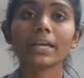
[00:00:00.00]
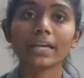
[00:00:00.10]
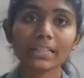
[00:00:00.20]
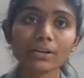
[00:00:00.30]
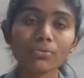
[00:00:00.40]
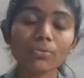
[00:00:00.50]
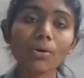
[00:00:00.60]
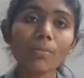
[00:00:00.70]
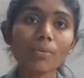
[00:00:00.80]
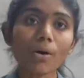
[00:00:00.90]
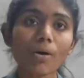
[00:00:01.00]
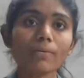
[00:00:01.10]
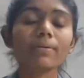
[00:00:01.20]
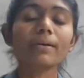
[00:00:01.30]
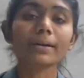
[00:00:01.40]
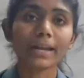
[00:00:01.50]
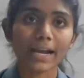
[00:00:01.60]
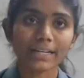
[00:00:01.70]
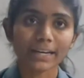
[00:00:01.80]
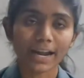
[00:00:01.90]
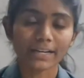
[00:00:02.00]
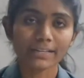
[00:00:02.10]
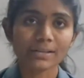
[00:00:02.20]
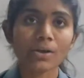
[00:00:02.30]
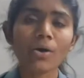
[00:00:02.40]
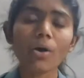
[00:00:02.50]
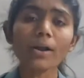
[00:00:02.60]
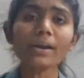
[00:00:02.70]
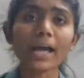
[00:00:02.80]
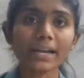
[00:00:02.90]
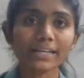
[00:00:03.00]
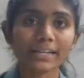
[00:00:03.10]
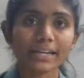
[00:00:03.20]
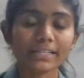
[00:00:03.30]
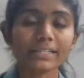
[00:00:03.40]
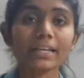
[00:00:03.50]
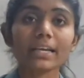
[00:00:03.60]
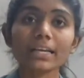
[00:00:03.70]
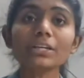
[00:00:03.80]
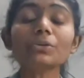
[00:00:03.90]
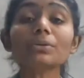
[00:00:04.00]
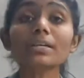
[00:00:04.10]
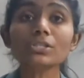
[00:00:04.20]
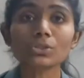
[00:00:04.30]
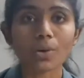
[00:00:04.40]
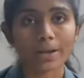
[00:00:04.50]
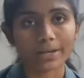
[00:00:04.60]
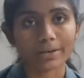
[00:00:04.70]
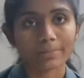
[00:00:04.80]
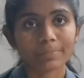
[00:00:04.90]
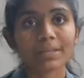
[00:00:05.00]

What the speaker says: in the form of nitrites or nitrates into the soil,